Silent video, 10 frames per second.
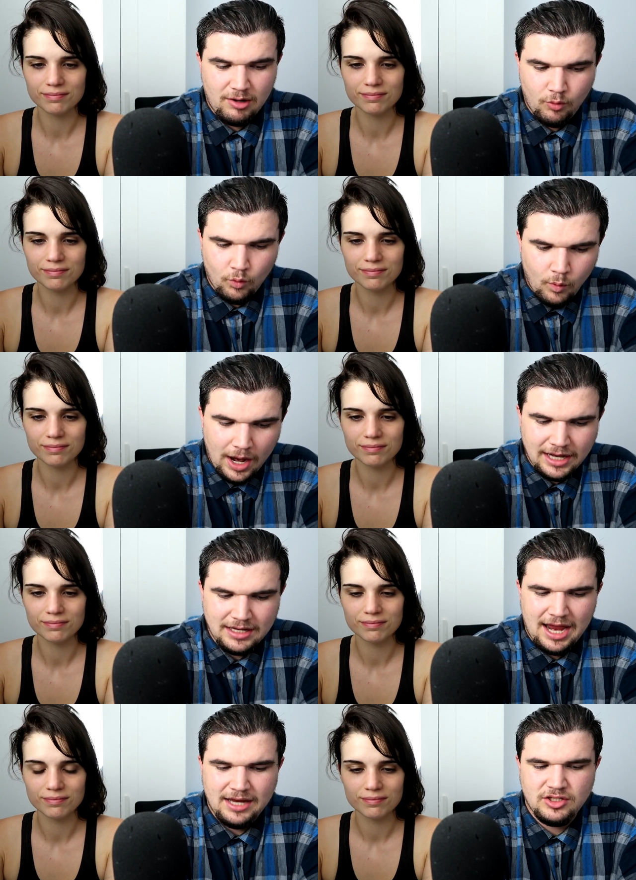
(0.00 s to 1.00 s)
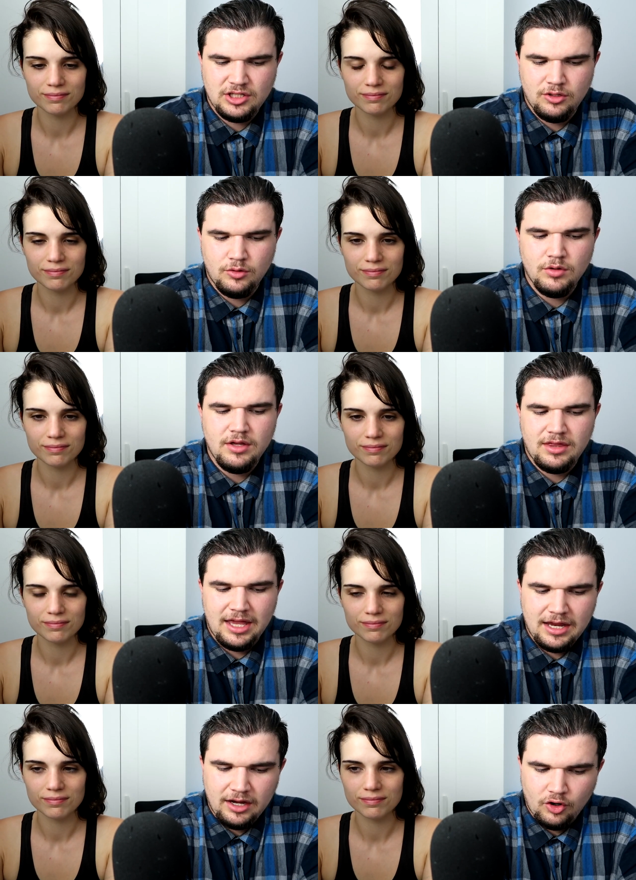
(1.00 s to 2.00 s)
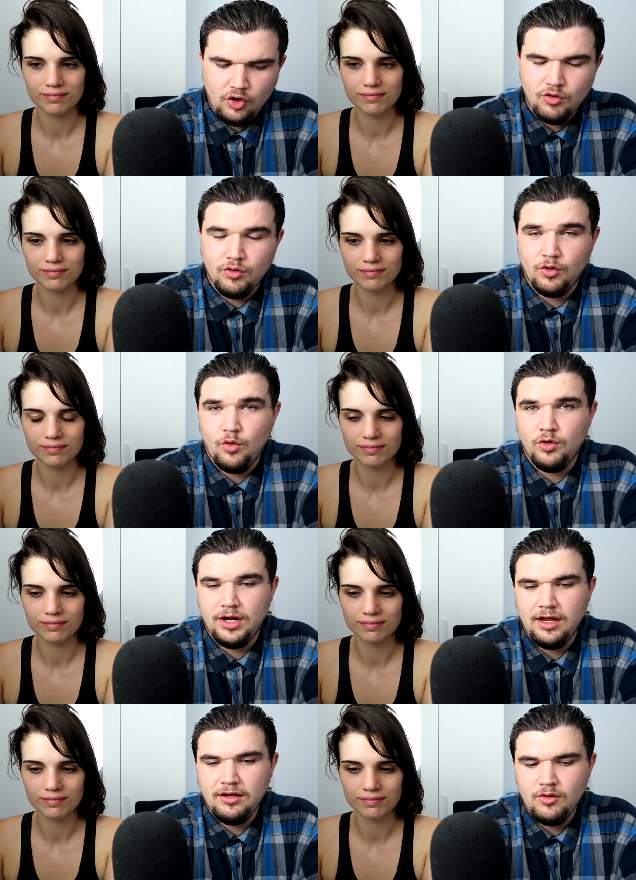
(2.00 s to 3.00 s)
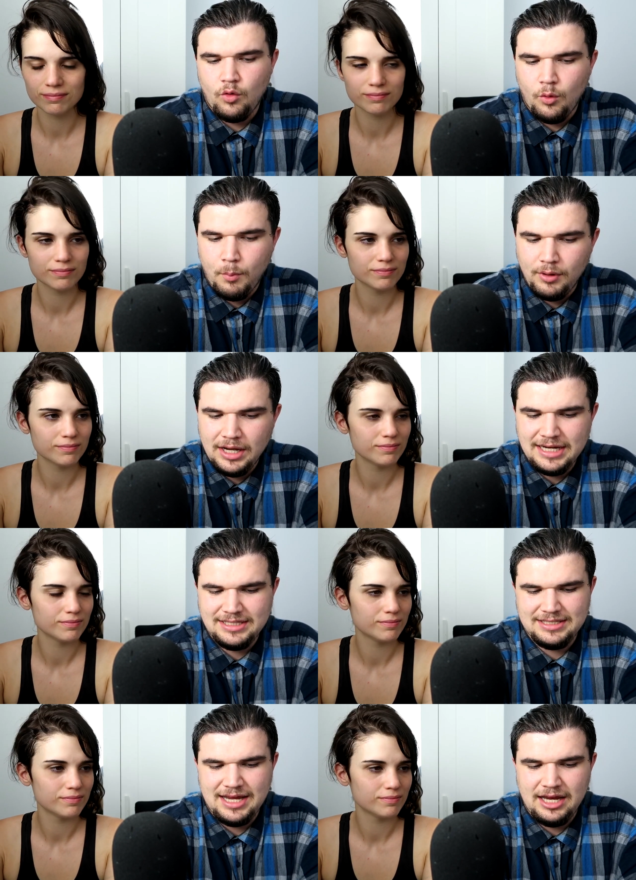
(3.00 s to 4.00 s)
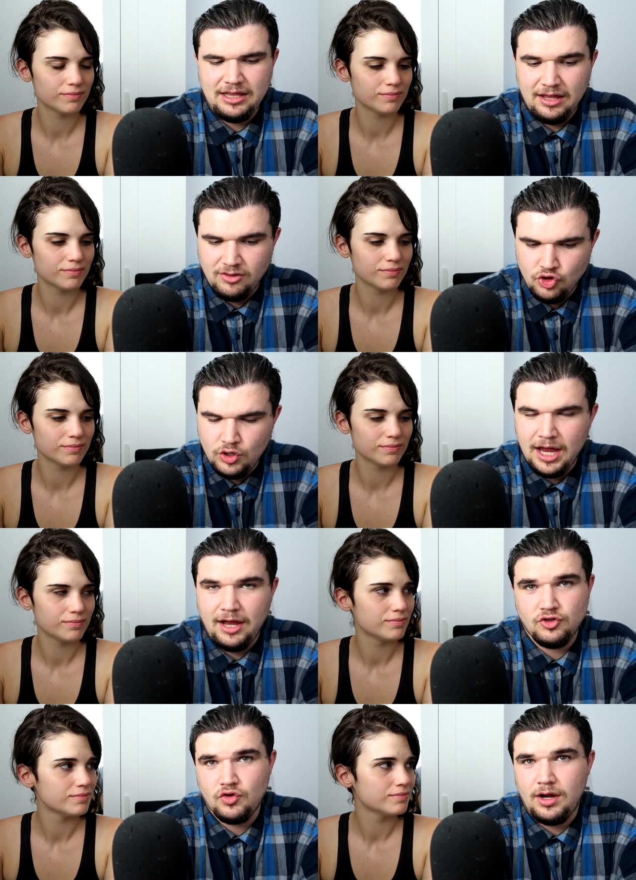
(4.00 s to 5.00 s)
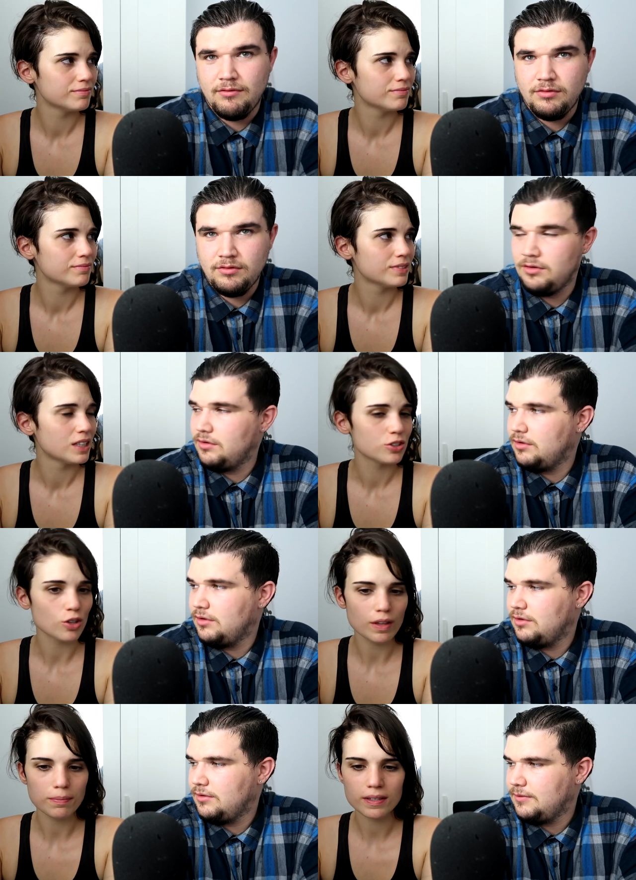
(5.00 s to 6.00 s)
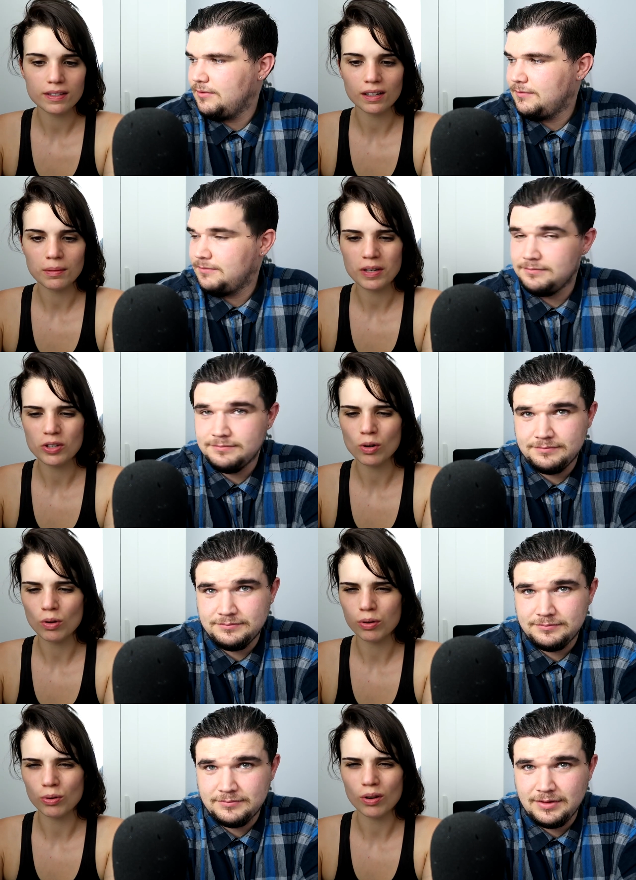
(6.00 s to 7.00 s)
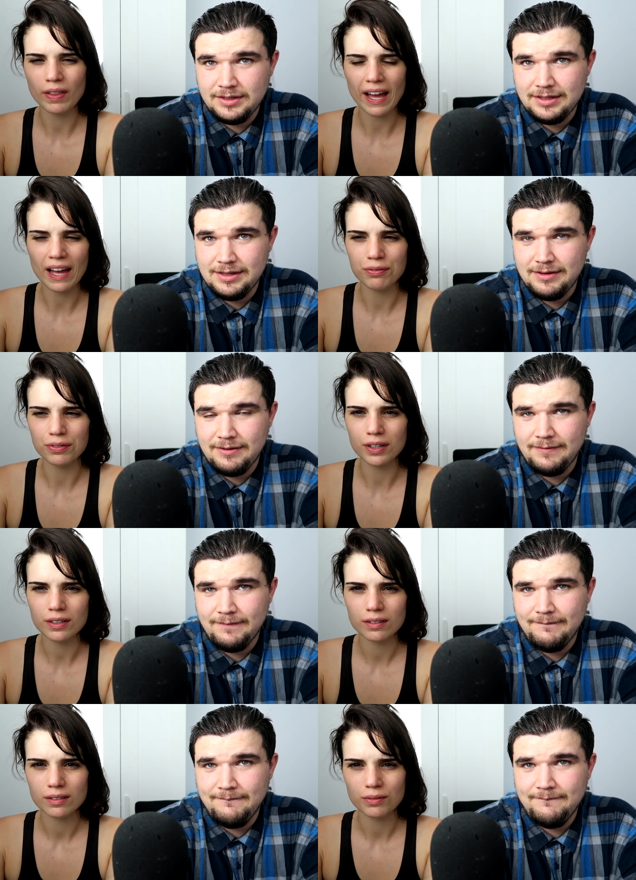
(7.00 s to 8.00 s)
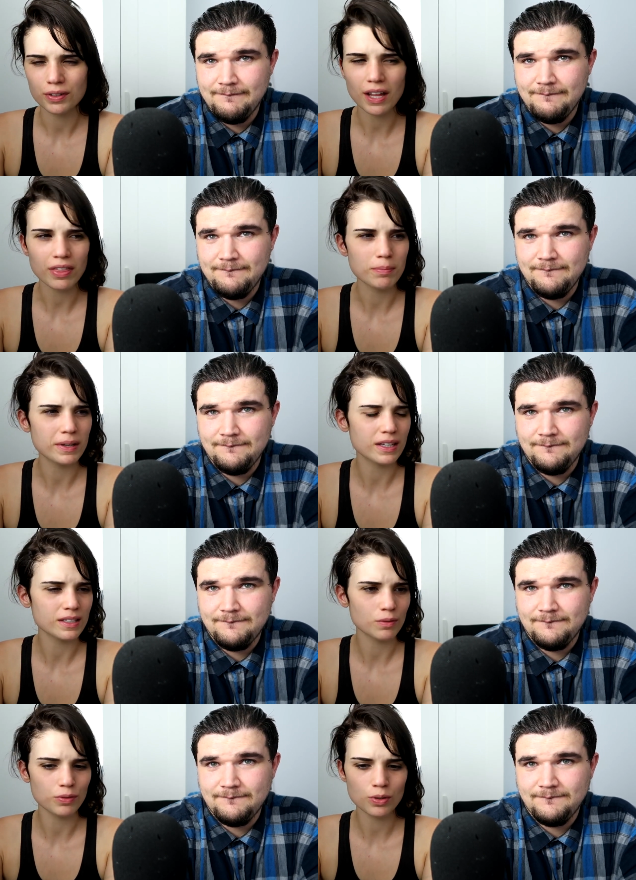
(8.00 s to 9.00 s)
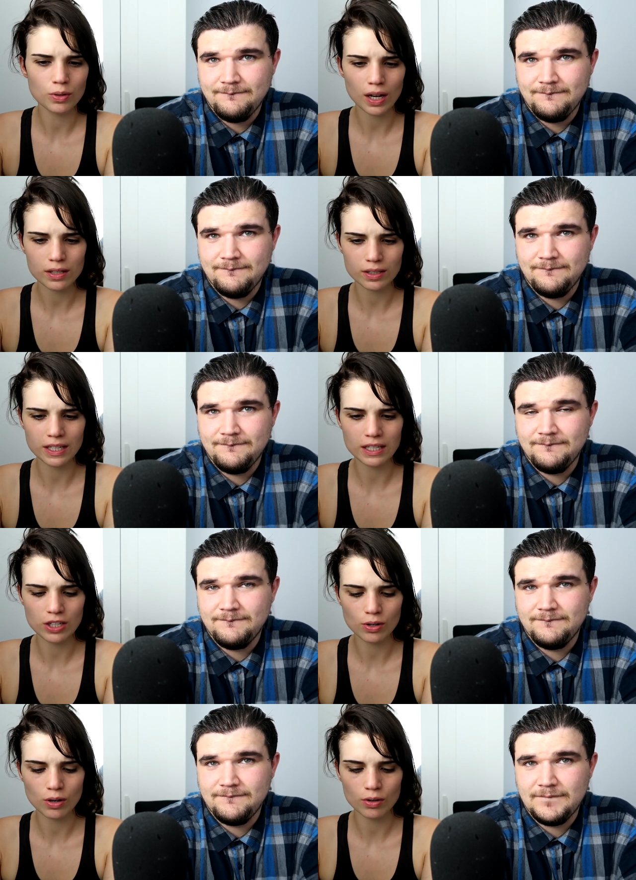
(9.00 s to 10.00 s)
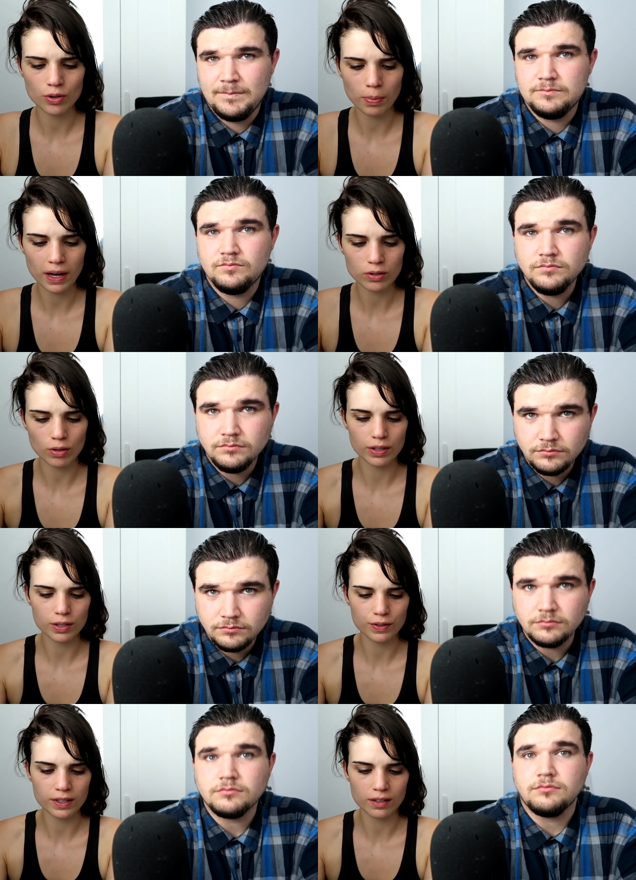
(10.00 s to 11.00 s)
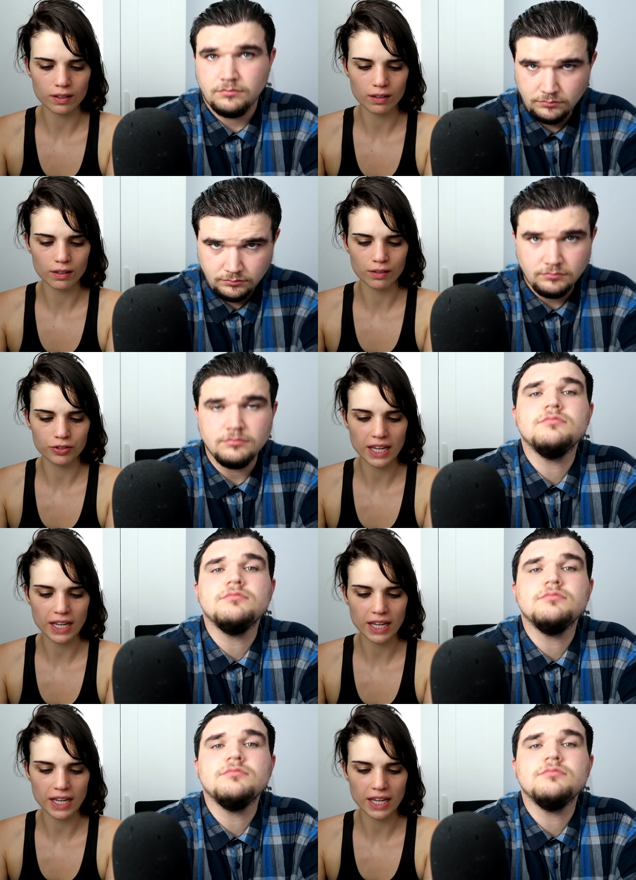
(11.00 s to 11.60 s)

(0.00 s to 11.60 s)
Speaker 1: they will wait until they get a court order or police say that you can't drive.
Speaker 2: So they basically make you go through all that effort for nothing, because if you are skinny, you you pass all these physical